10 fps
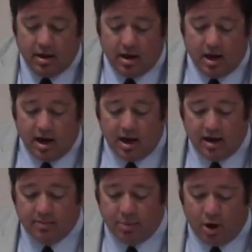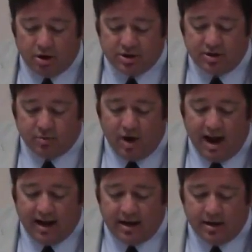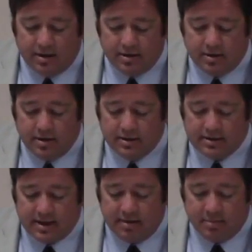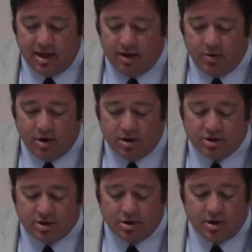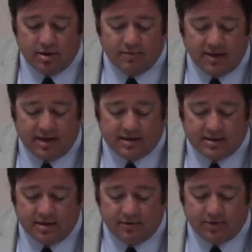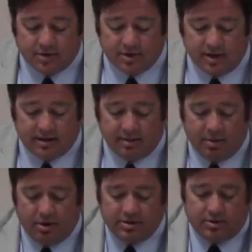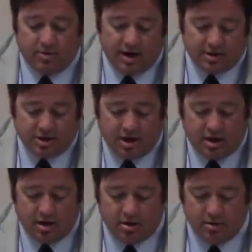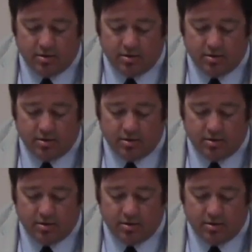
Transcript: Uh, Parks and Rec, same language. VNNC to officially elect the Parks and Rec chair.